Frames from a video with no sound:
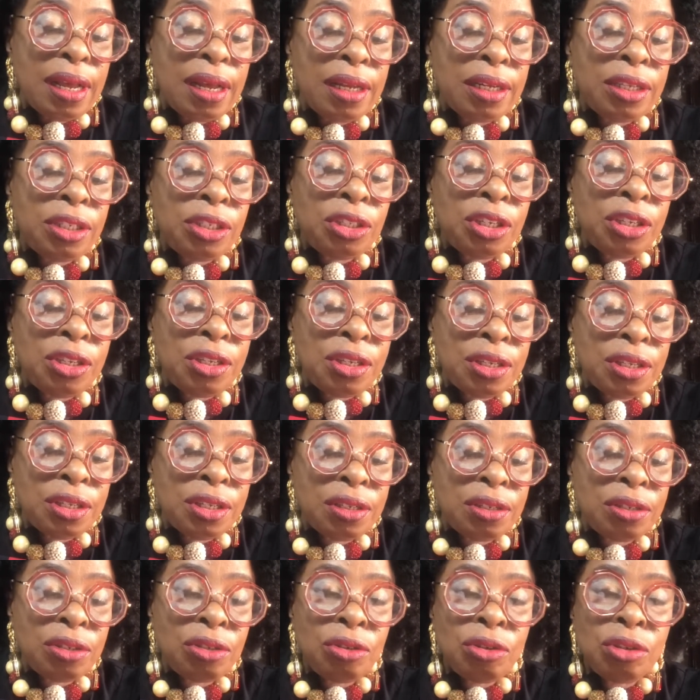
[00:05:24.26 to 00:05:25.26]

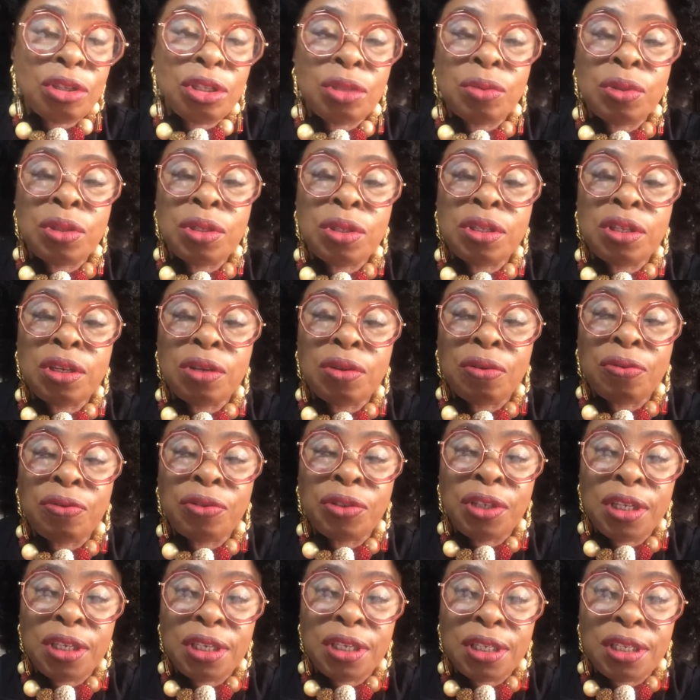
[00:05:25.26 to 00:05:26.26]
Chasten, just instead of
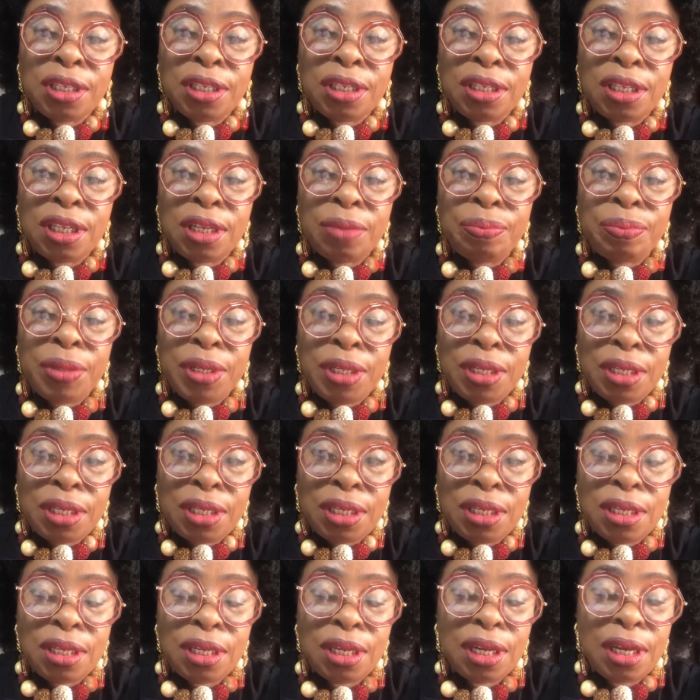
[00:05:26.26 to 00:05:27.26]
chasten, say
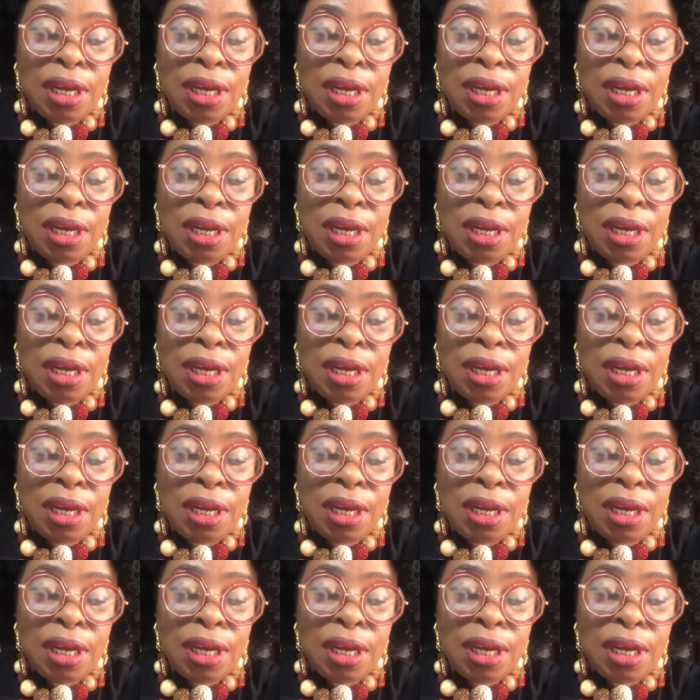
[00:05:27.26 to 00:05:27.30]
beat.